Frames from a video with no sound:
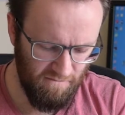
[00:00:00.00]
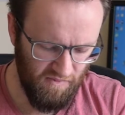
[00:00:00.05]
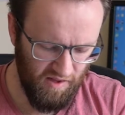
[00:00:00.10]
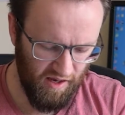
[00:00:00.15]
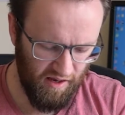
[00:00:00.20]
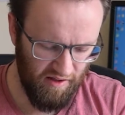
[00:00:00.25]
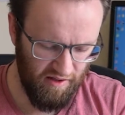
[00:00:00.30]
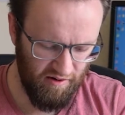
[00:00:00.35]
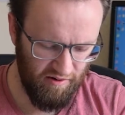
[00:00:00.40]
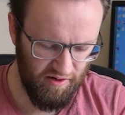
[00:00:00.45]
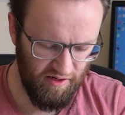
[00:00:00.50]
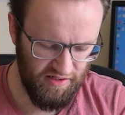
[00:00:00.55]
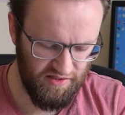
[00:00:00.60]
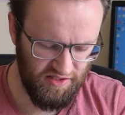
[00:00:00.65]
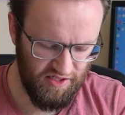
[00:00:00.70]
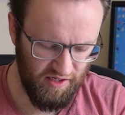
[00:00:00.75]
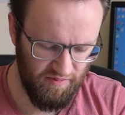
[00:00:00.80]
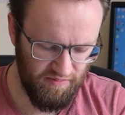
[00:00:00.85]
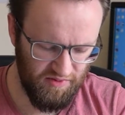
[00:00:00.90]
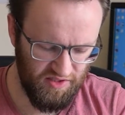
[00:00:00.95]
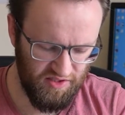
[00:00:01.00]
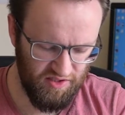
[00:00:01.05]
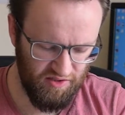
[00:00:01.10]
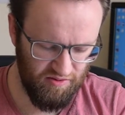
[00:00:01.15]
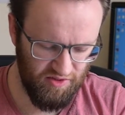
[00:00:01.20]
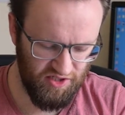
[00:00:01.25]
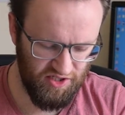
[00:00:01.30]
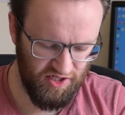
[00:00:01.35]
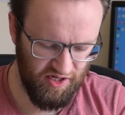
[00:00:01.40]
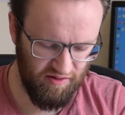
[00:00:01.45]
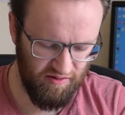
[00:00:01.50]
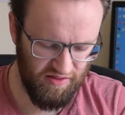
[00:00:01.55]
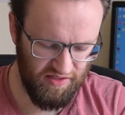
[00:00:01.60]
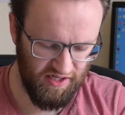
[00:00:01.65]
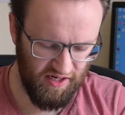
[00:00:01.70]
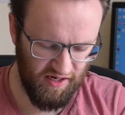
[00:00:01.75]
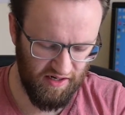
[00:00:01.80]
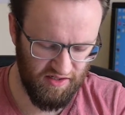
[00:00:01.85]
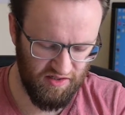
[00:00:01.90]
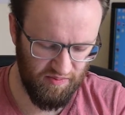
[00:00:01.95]
Are there any tips you would share with
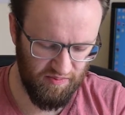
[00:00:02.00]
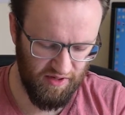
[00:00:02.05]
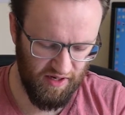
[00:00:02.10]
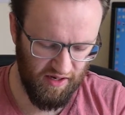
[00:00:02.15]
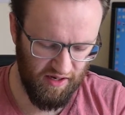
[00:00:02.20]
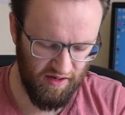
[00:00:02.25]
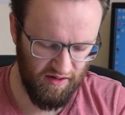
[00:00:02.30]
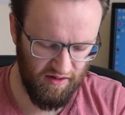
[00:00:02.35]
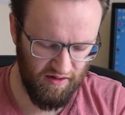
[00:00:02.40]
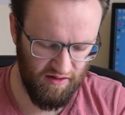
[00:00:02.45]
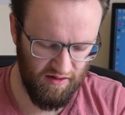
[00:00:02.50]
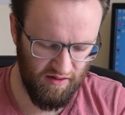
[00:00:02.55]
teens about